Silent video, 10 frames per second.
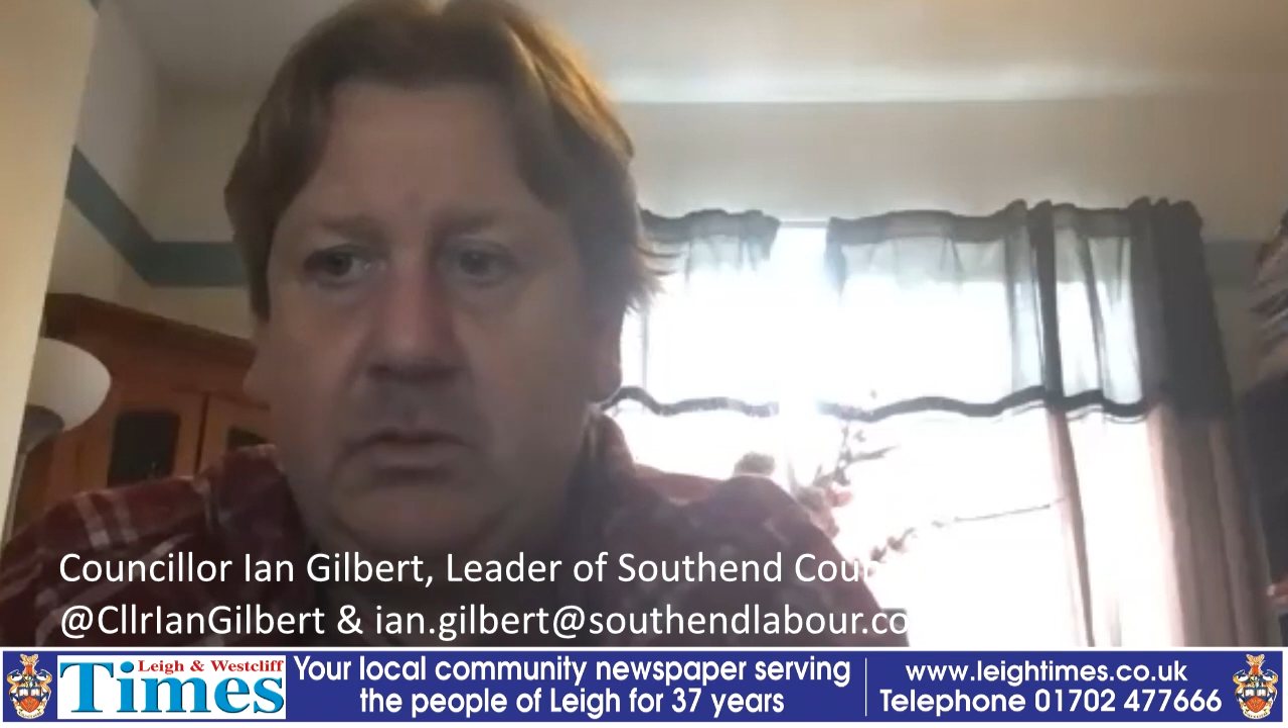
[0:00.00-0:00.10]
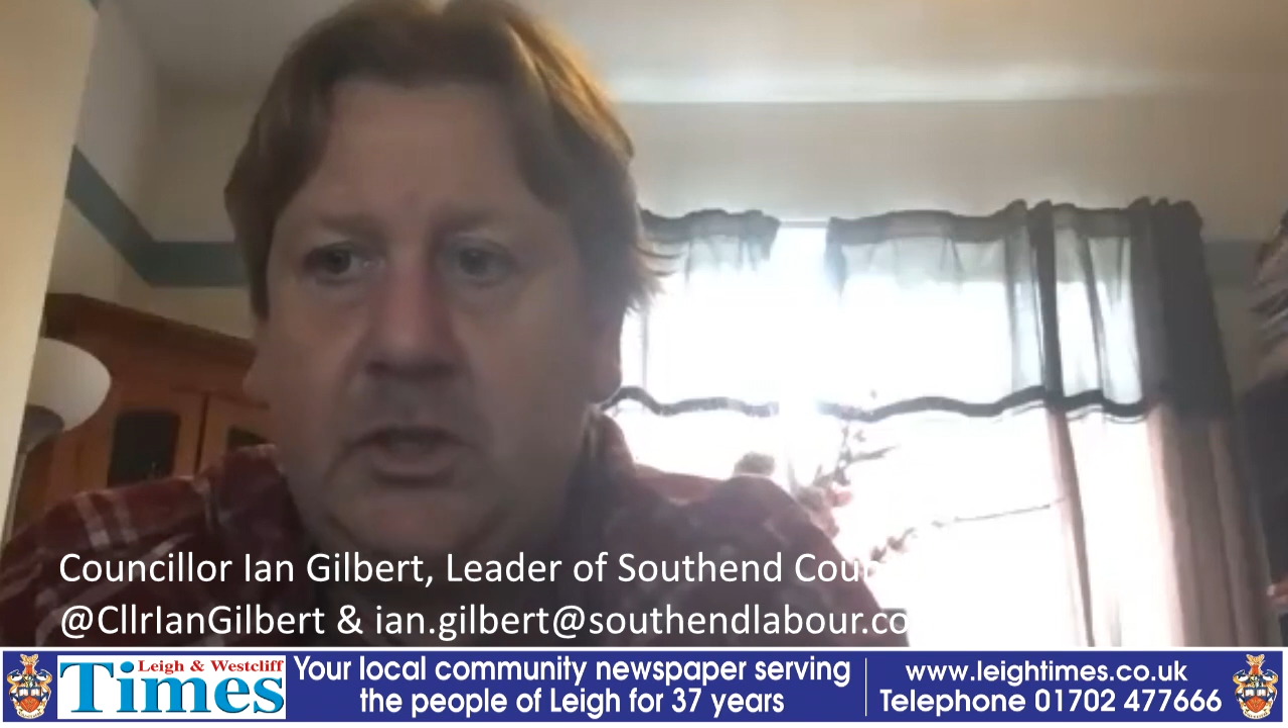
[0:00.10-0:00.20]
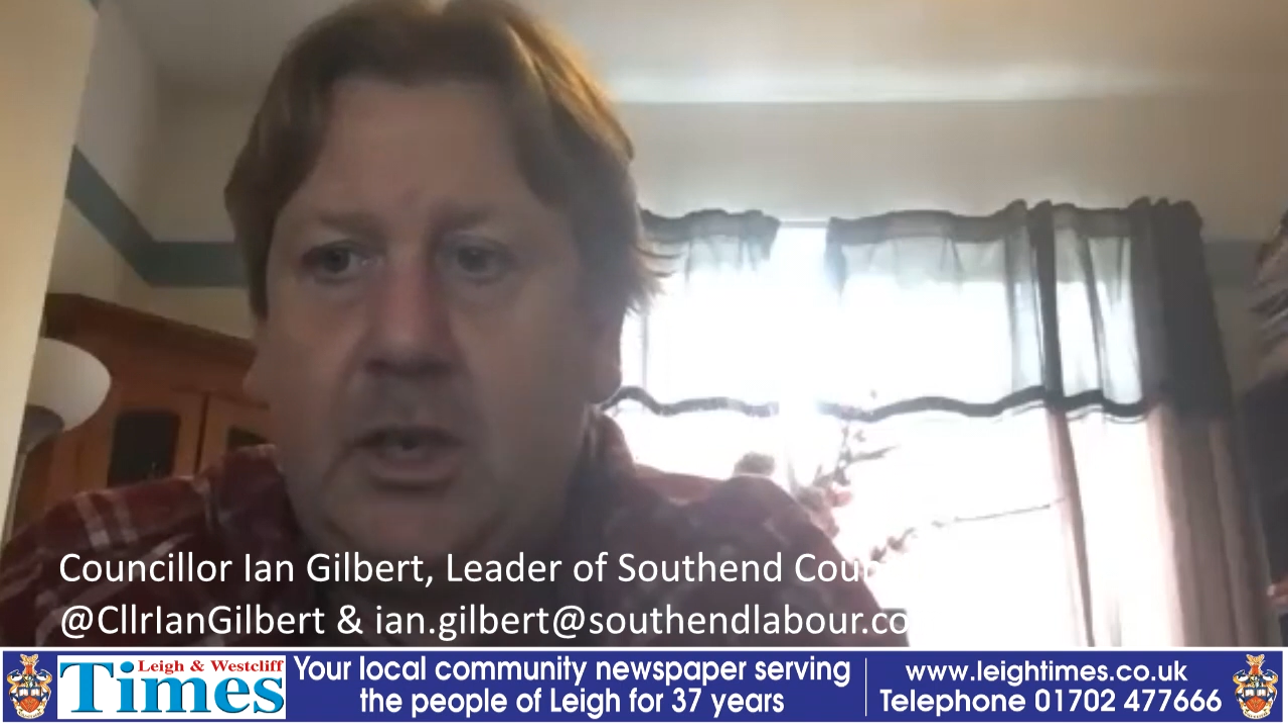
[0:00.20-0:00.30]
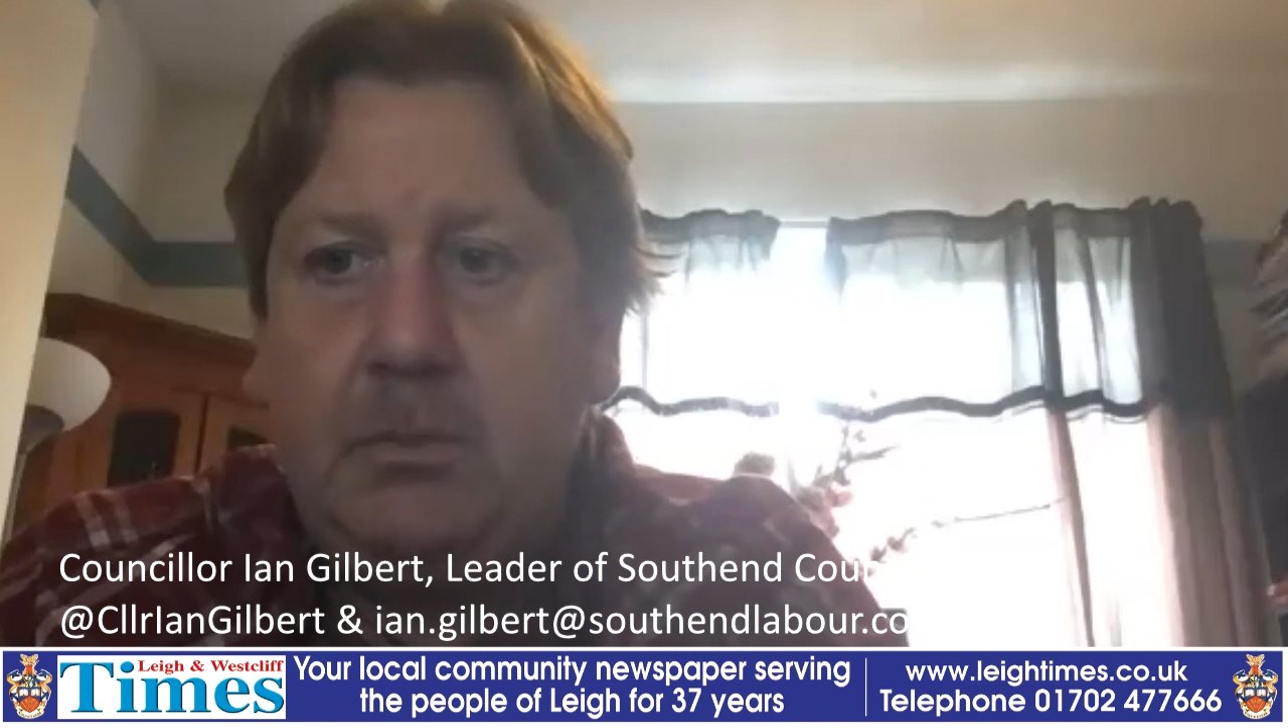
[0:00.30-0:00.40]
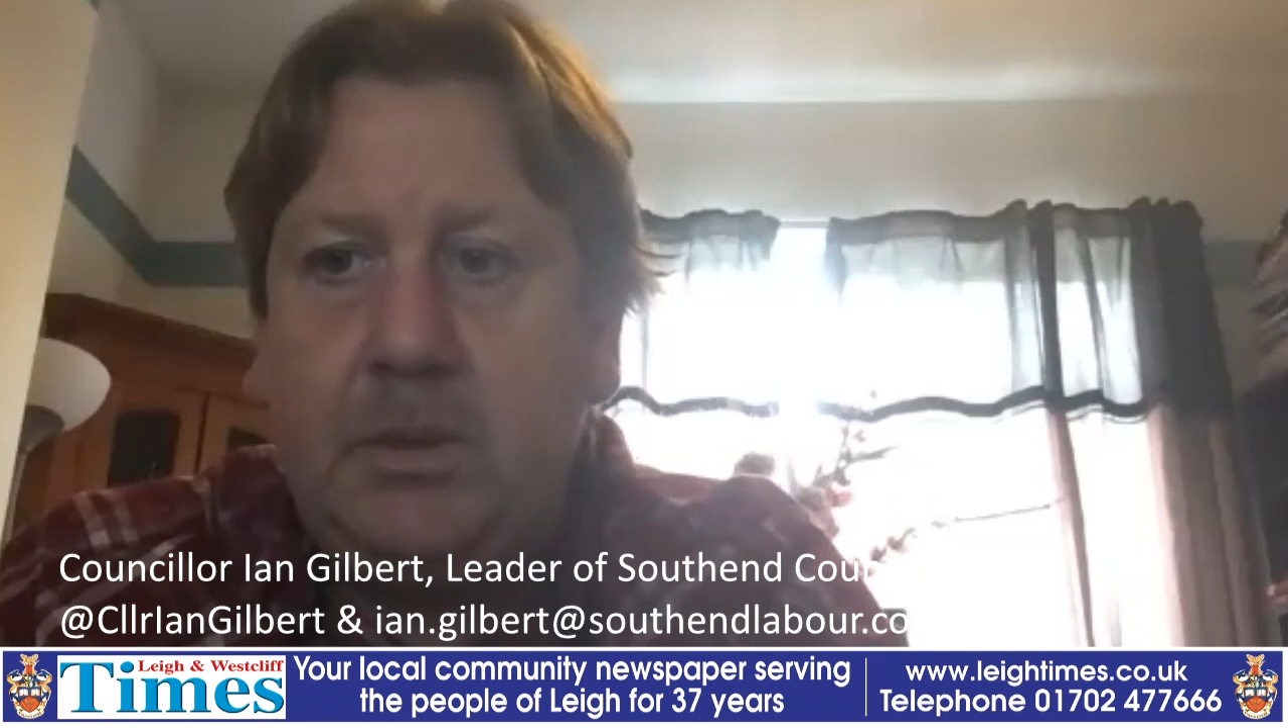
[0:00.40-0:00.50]

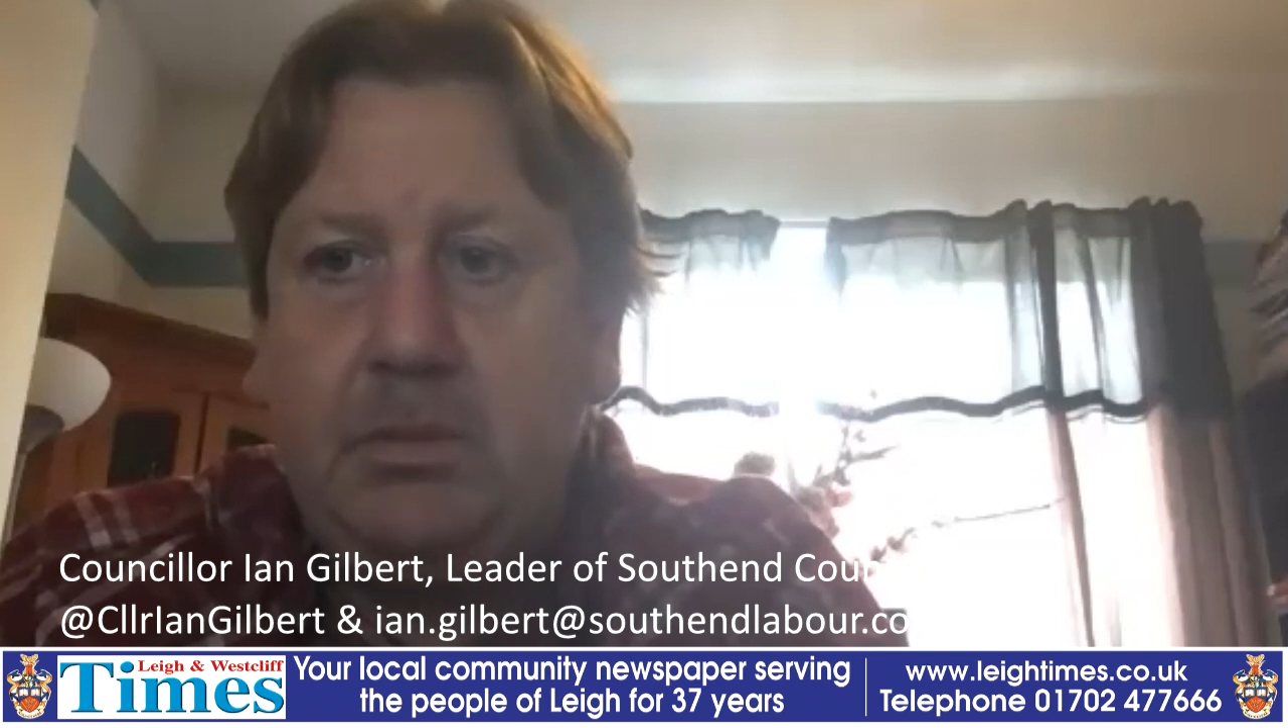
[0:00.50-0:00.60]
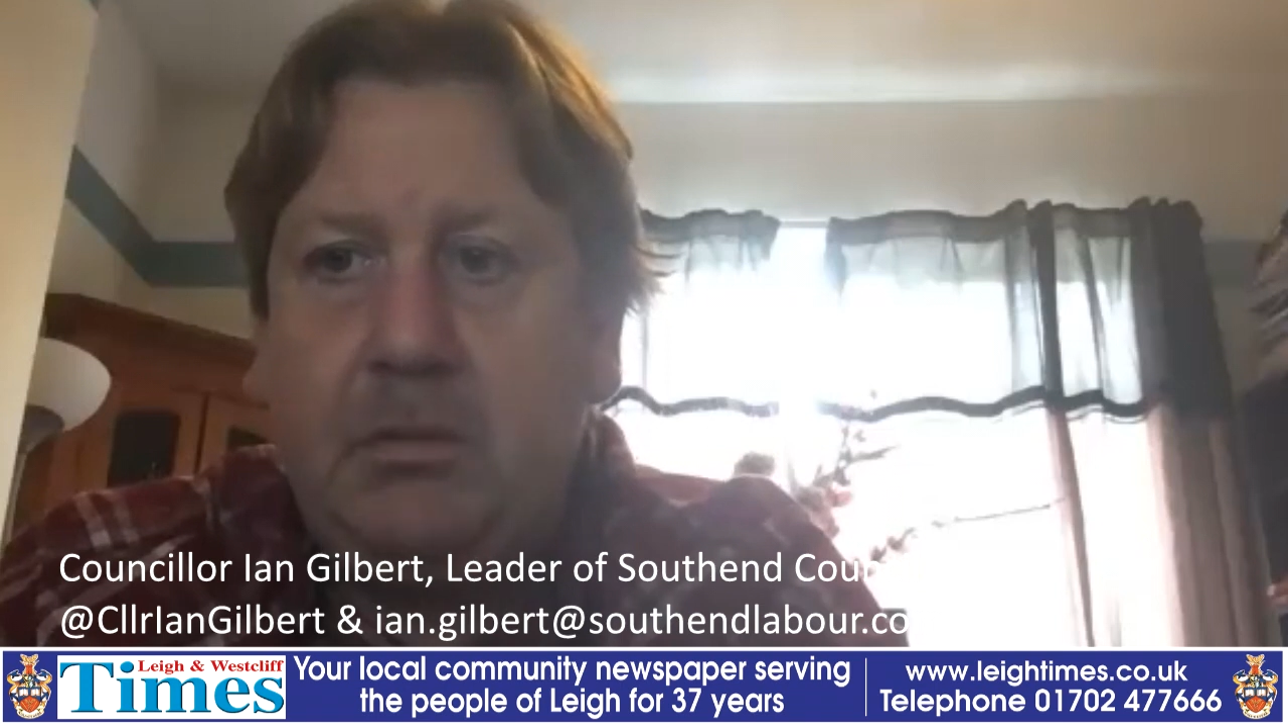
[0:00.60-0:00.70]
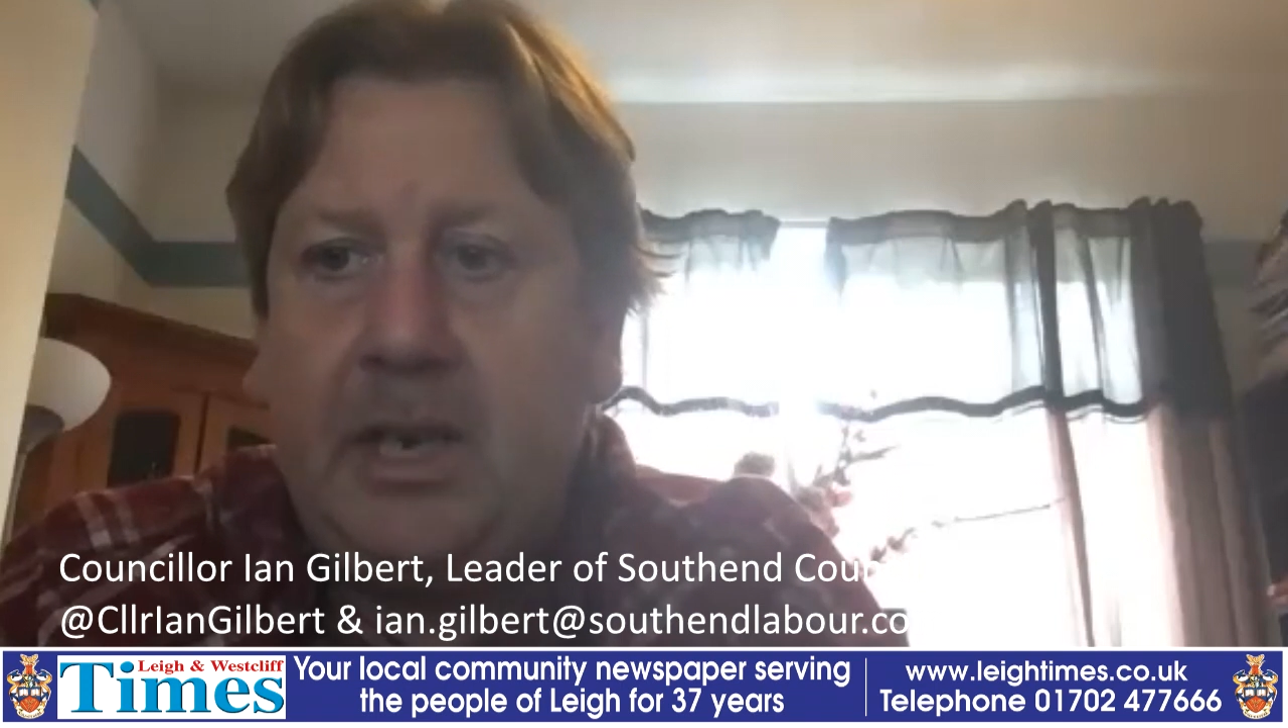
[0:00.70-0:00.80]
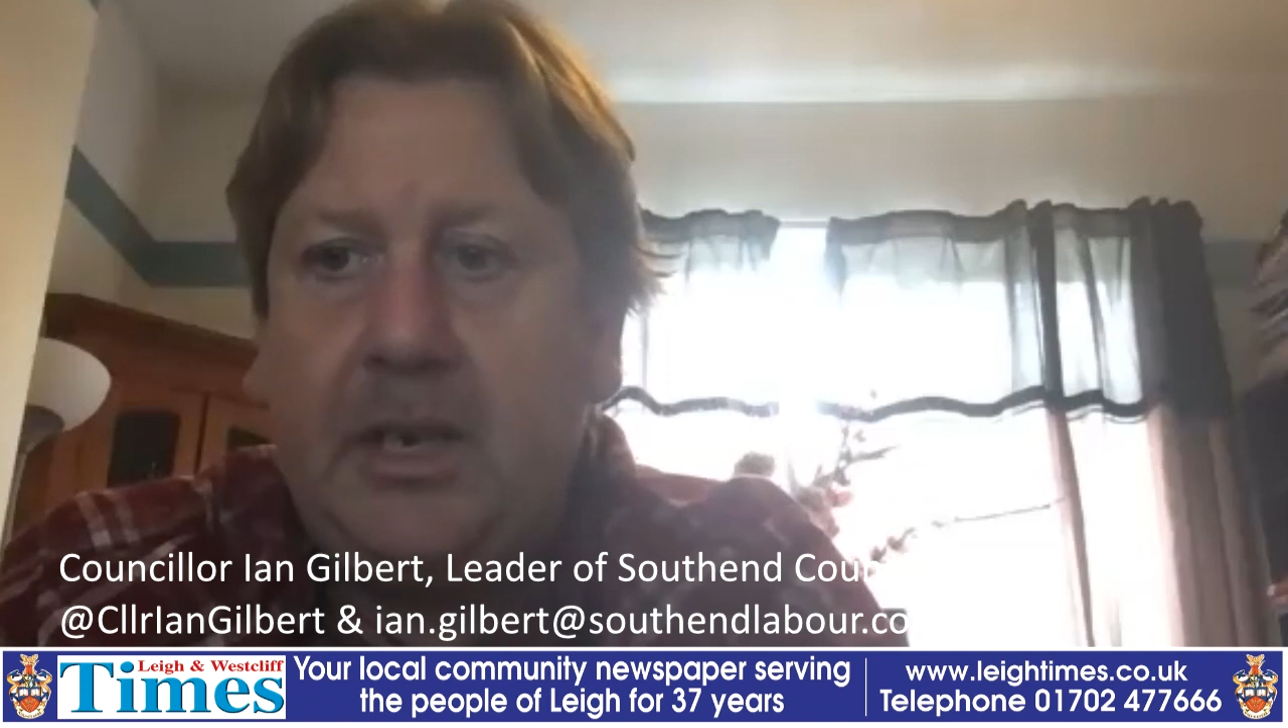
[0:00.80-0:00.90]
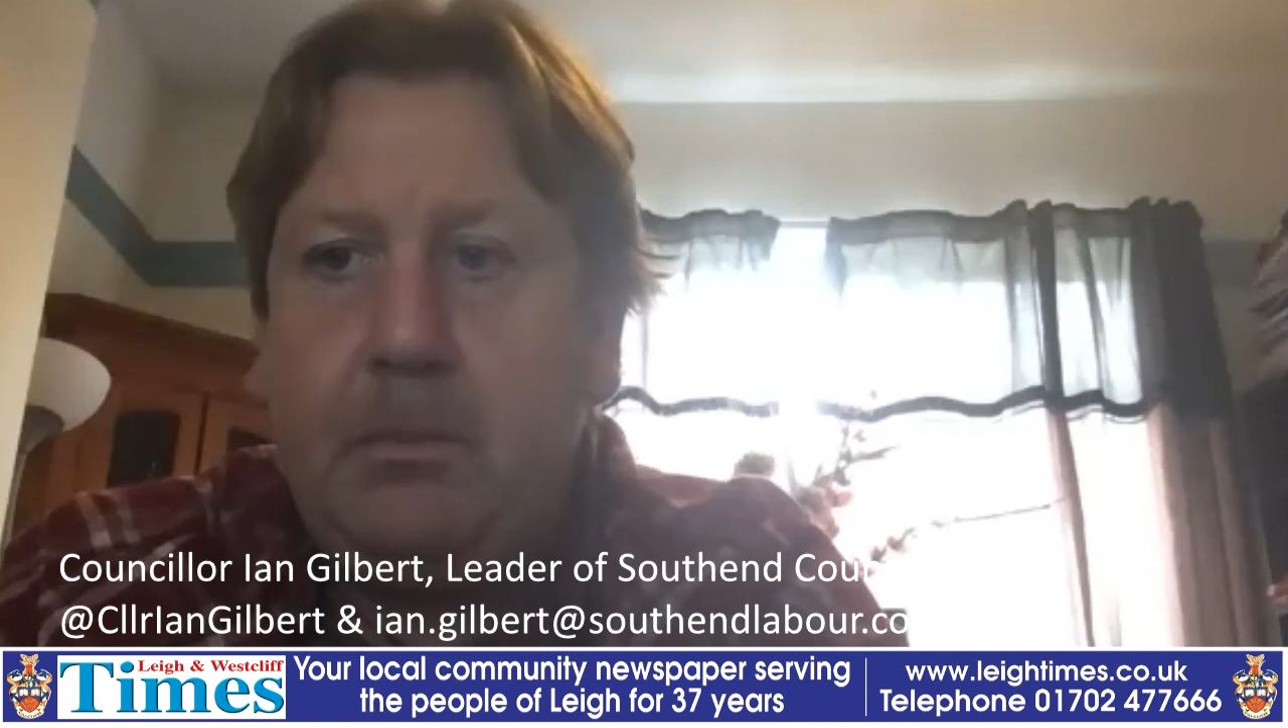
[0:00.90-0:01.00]
times per annum